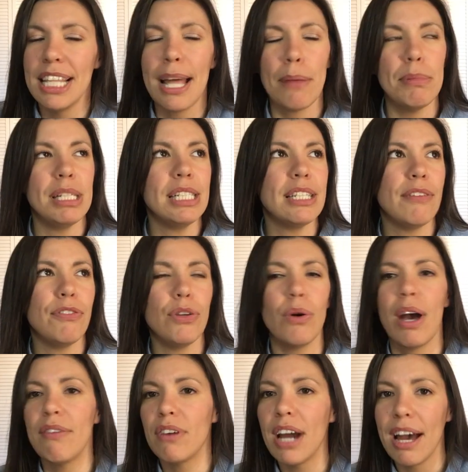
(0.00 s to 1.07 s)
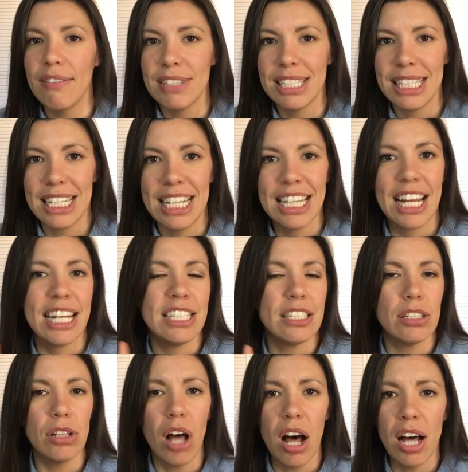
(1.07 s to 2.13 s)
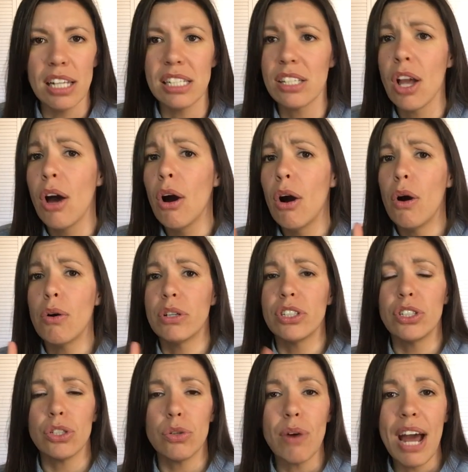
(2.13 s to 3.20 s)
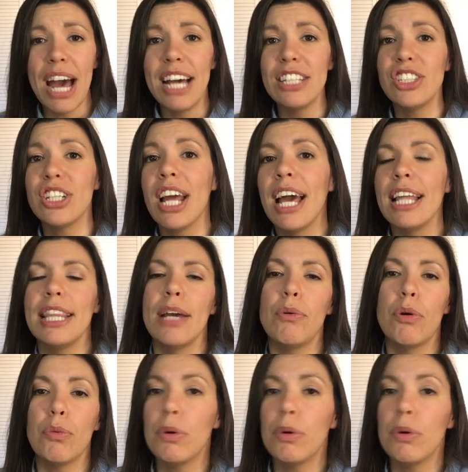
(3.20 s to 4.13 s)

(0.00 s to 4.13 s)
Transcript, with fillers: That means if you ever have a CD that is lost or scratched, they will